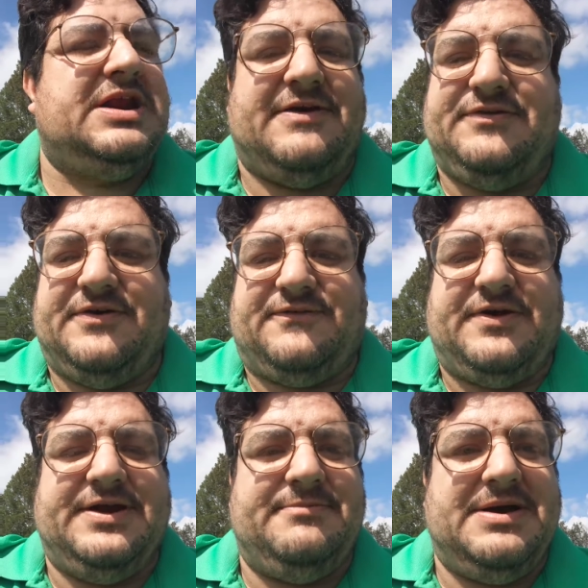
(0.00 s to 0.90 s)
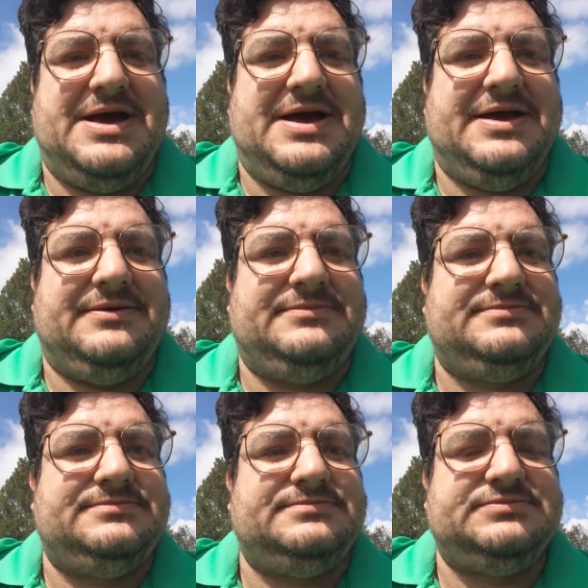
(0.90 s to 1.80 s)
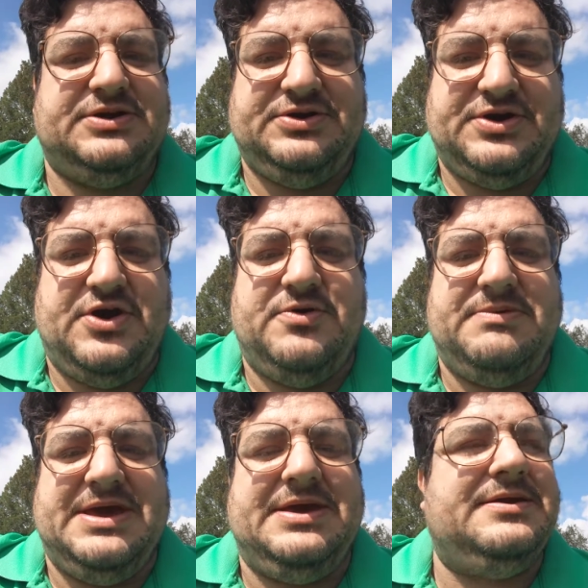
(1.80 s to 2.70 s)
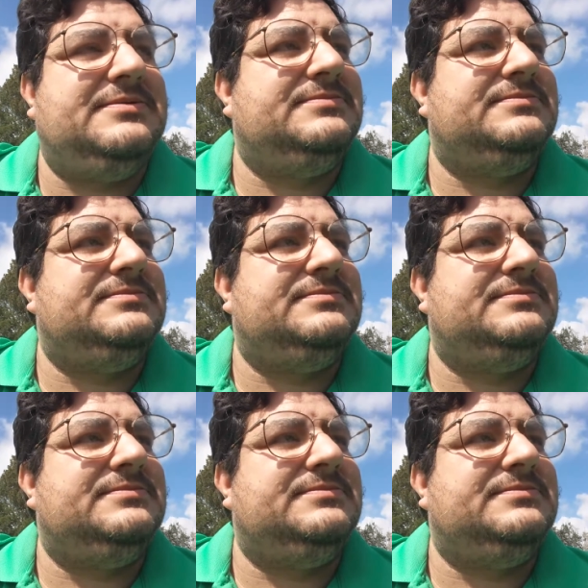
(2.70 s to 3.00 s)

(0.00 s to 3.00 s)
Now, if you're a friend of mine and you know me,